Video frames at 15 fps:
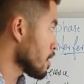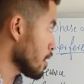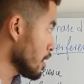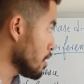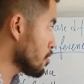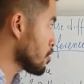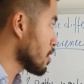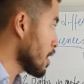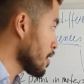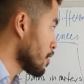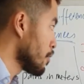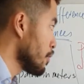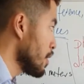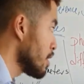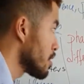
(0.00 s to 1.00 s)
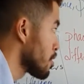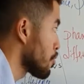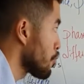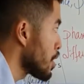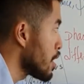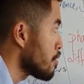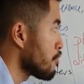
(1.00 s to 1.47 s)
each cycle is
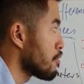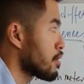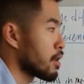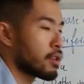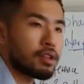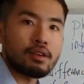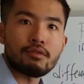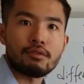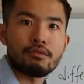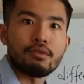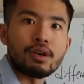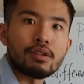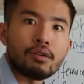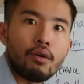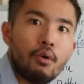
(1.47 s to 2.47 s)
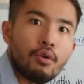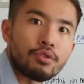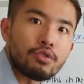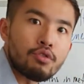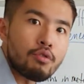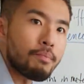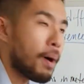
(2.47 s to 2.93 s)
360 degrees or
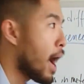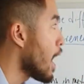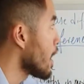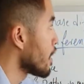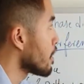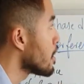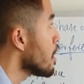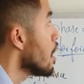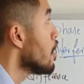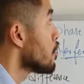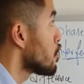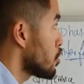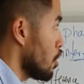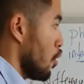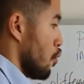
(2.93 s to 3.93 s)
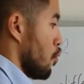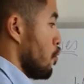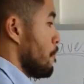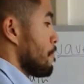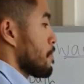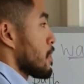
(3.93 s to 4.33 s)
2 pi. So